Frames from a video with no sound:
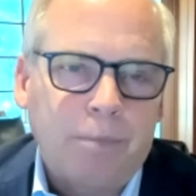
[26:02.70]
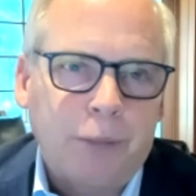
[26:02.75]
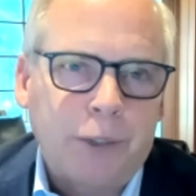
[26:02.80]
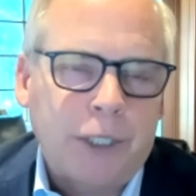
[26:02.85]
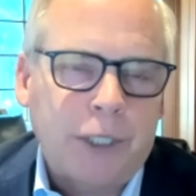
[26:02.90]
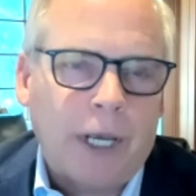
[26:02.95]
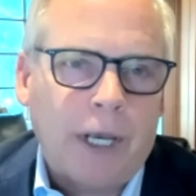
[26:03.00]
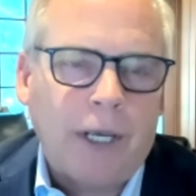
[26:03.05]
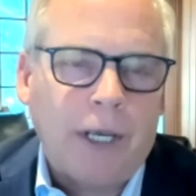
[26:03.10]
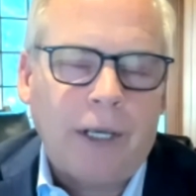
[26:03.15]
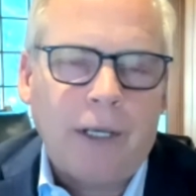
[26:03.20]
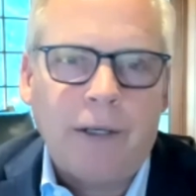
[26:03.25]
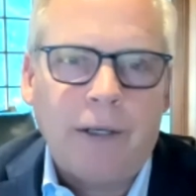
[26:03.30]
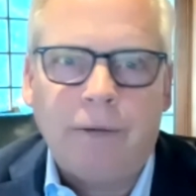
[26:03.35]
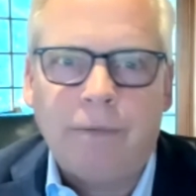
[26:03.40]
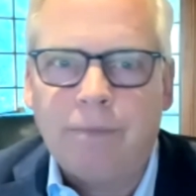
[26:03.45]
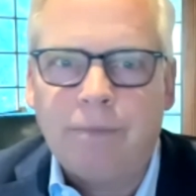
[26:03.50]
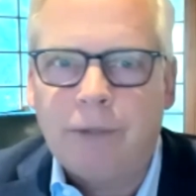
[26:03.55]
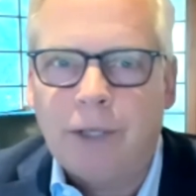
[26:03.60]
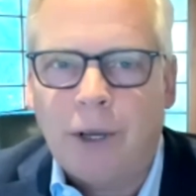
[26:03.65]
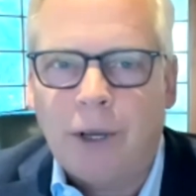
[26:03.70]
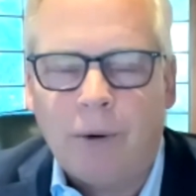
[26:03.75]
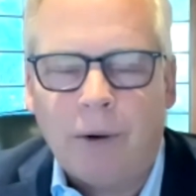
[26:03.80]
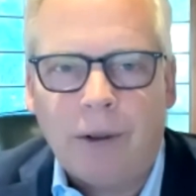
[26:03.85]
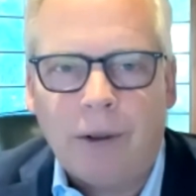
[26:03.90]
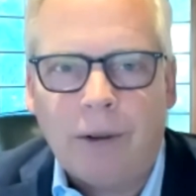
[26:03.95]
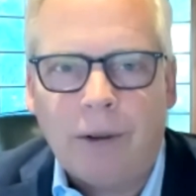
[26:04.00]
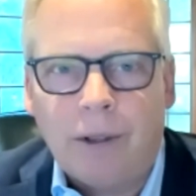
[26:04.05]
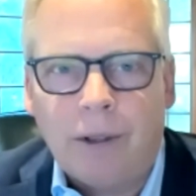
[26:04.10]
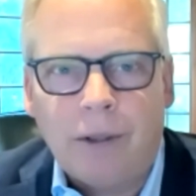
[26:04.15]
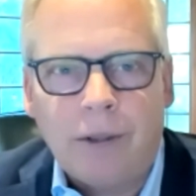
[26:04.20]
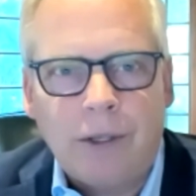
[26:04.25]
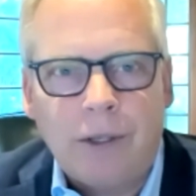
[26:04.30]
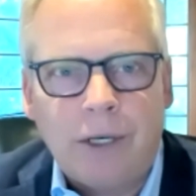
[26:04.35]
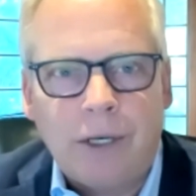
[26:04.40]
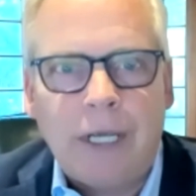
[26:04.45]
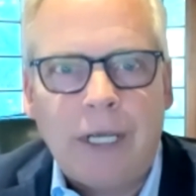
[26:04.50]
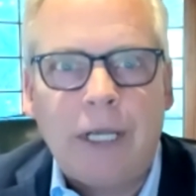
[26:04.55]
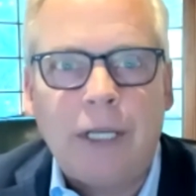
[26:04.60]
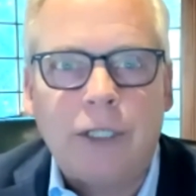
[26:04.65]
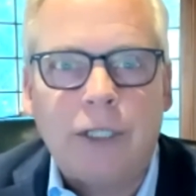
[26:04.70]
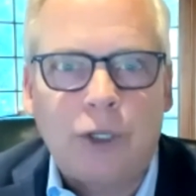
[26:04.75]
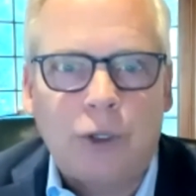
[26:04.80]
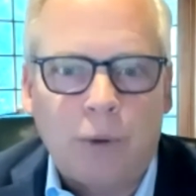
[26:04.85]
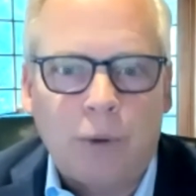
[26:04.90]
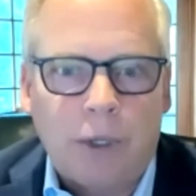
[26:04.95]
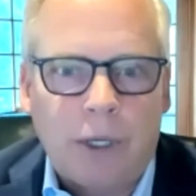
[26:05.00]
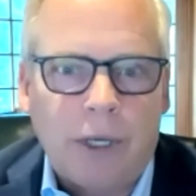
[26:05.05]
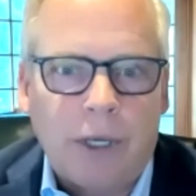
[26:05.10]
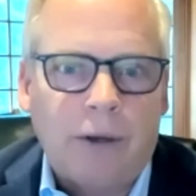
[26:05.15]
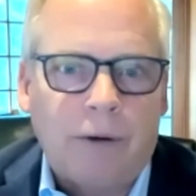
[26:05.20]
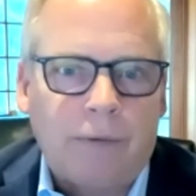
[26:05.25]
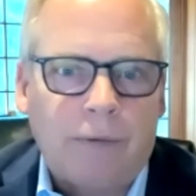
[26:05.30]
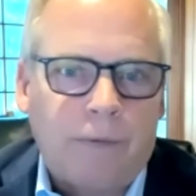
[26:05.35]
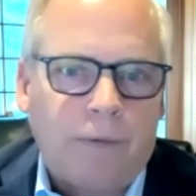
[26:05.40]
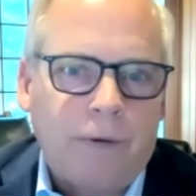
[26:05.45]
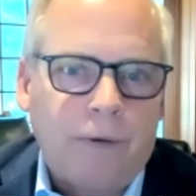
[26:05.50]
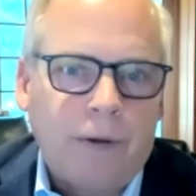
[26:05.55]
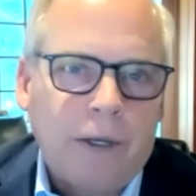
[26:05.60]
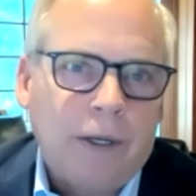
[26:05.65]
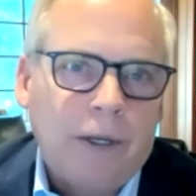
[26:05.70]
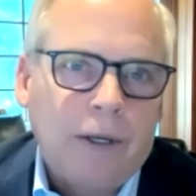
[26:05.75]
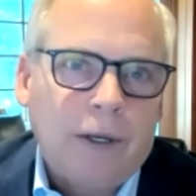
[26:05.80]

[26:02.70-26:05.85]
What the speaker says: say, the need to give